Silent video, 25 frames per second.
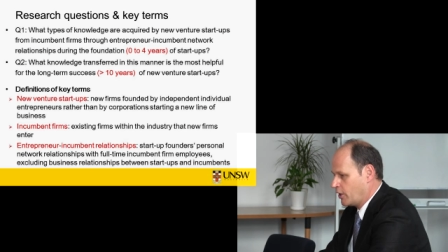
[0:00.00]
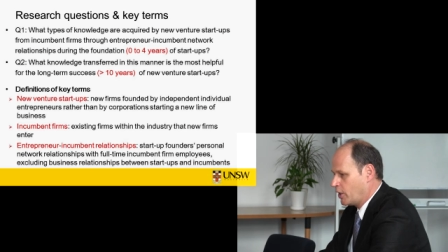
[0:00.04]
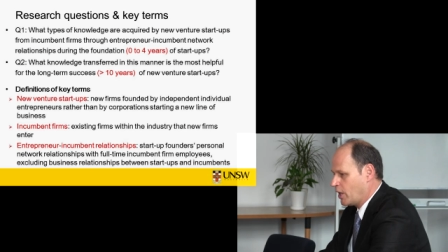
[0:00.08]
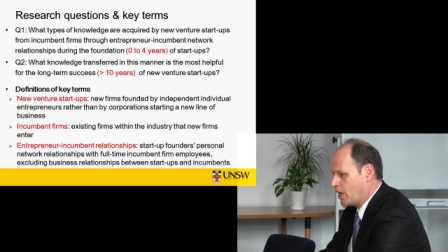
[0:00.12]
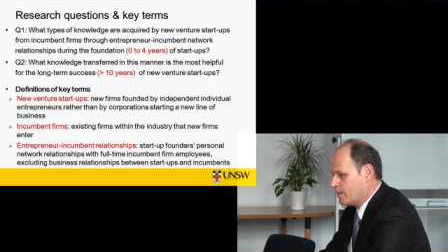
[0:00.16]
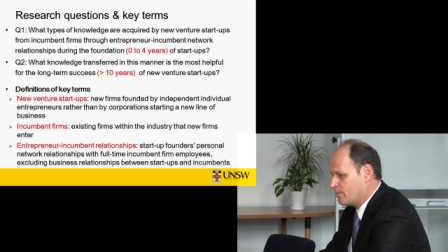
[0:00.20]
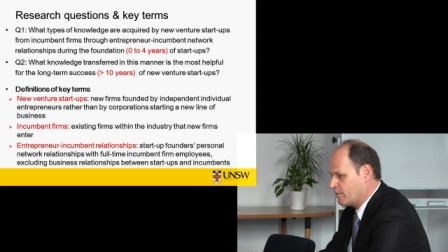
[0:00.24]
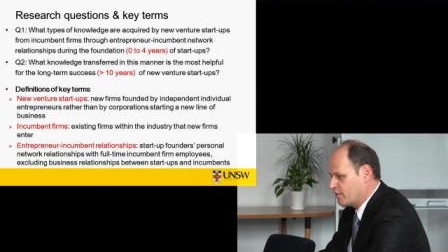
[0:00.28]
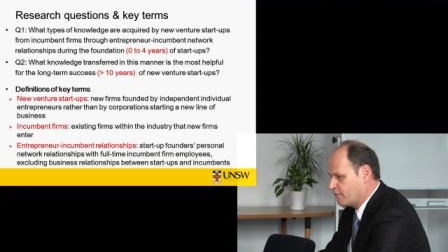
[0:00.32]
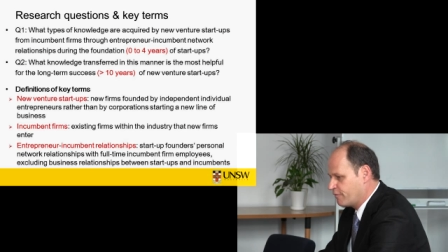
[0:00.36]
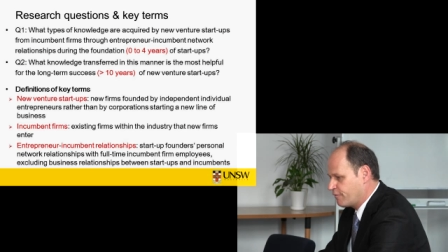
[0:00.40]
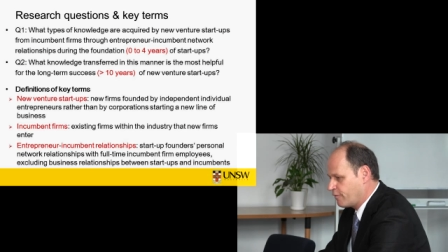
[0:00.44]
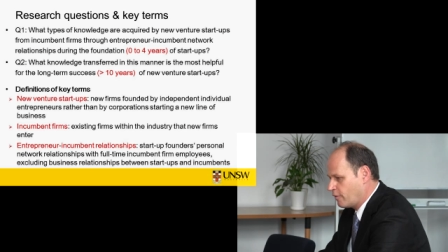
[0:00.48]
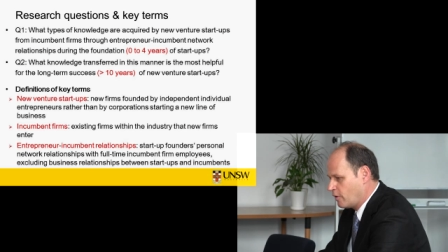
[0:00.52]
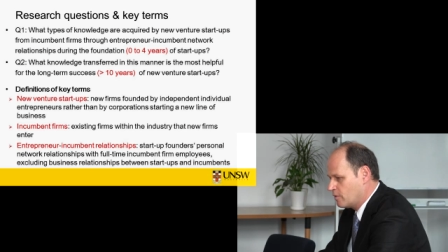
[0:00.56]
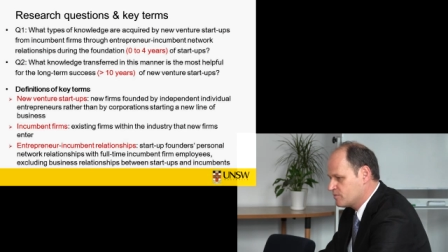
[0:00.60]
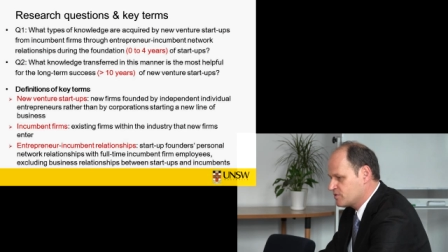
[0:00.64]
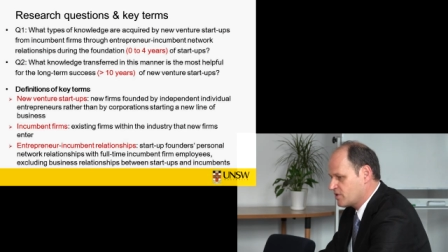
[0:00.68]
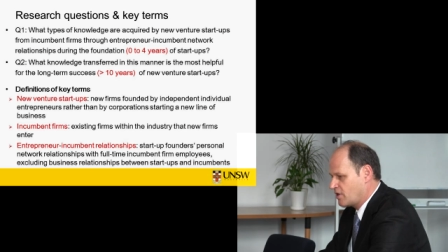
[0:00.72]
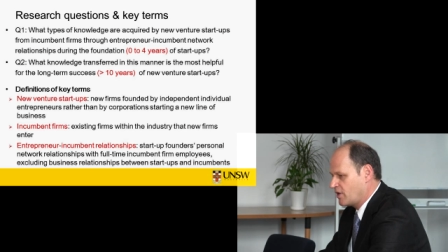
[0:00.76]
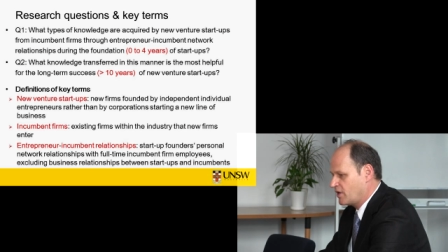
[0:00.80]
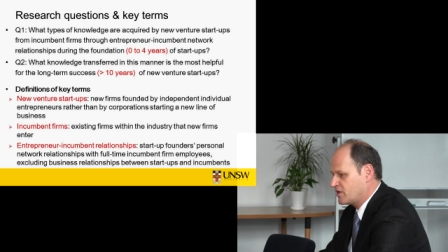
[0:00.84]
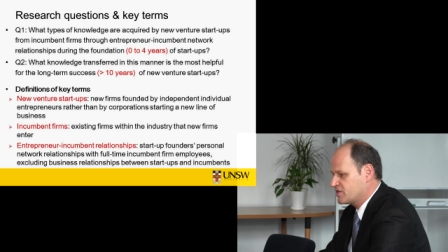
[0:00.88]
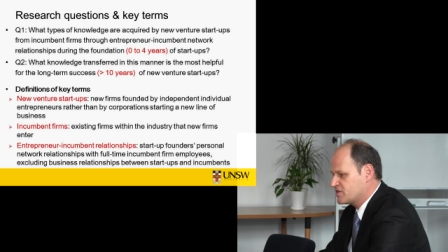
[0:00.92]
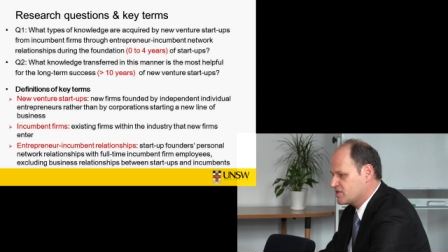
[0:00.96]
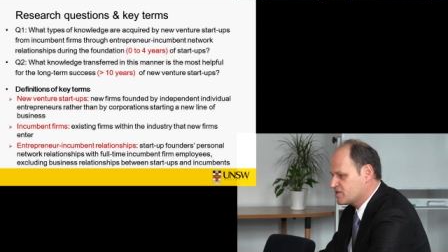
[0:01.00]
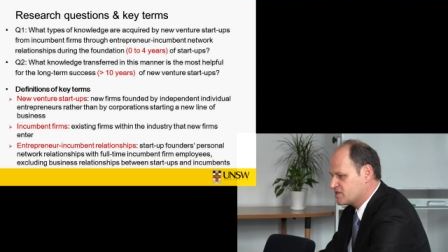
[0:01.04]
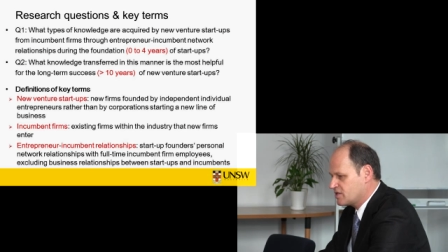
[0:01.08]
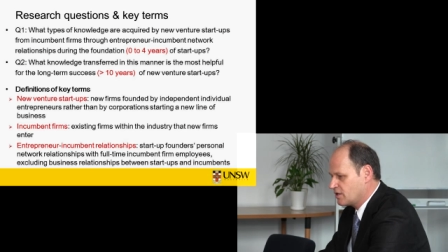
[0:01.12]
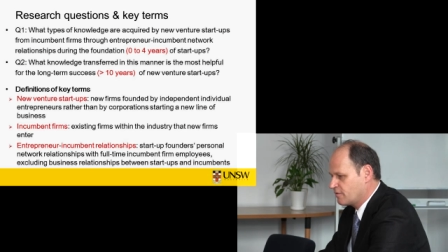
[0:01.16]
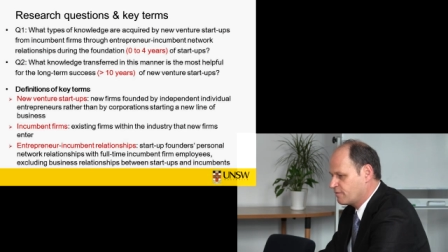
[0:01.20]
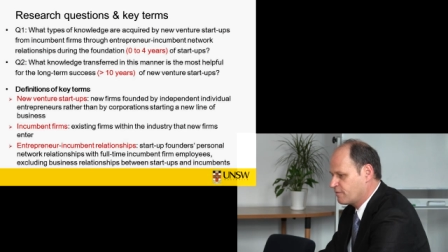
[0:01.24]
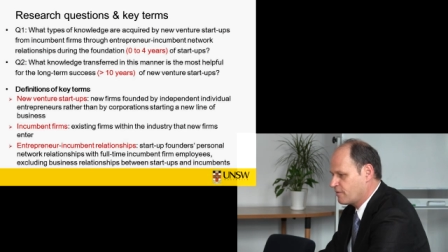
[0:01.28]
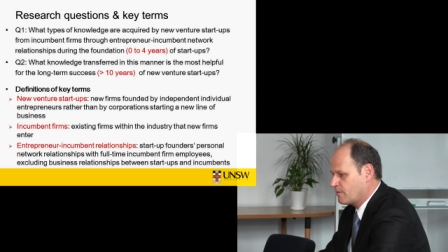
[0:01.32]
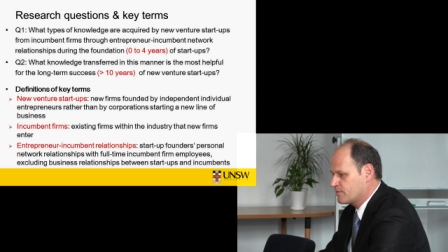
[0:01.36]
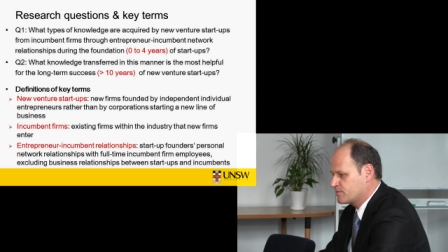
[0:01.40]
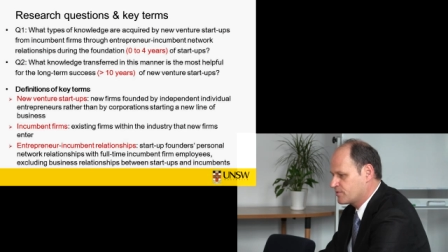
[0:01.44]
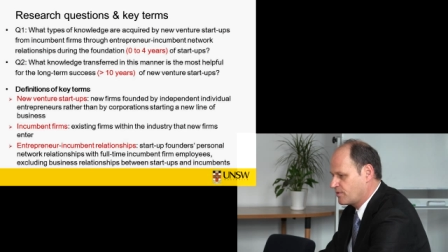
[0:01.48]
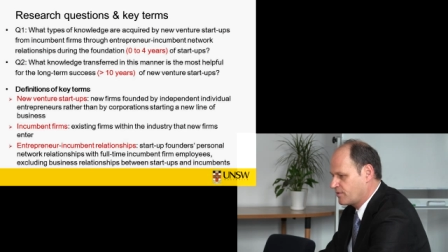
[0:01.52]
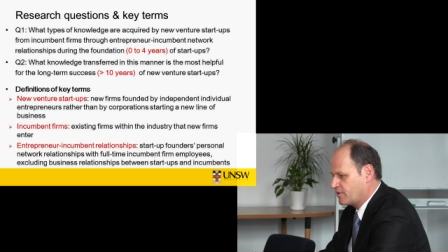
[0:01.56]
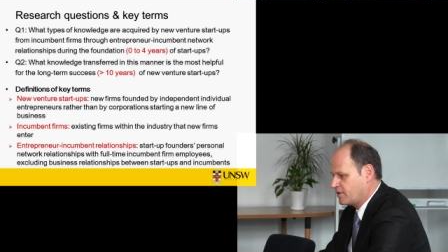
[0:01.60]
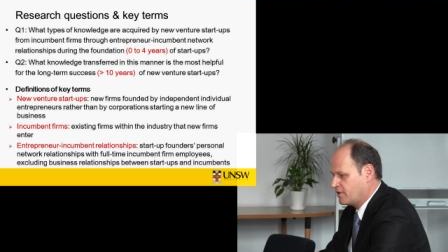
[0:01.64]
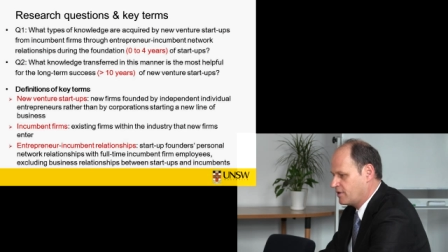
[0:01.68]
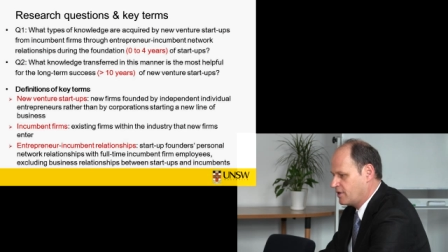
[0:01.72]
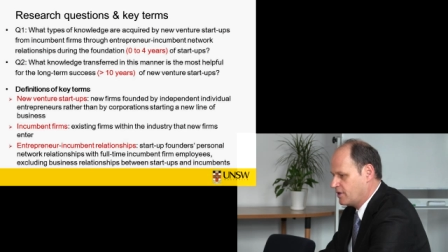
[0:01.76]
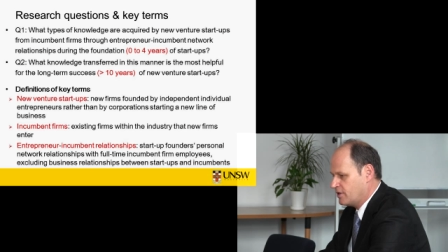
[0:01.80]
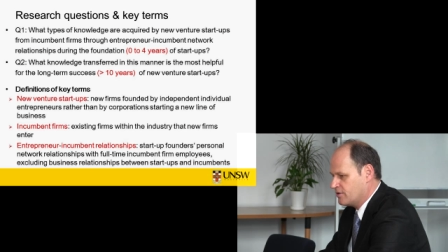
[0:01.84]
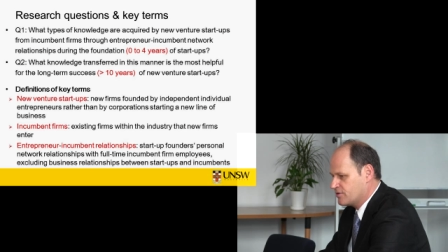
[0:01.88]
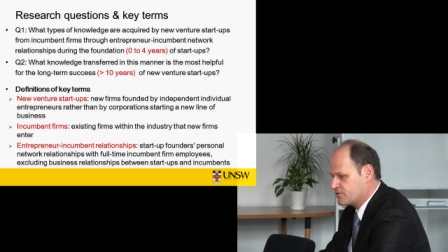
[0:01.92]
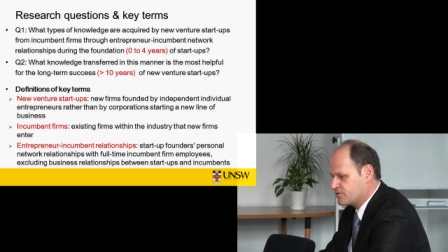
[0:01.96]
Incumbent firms are existing firms within the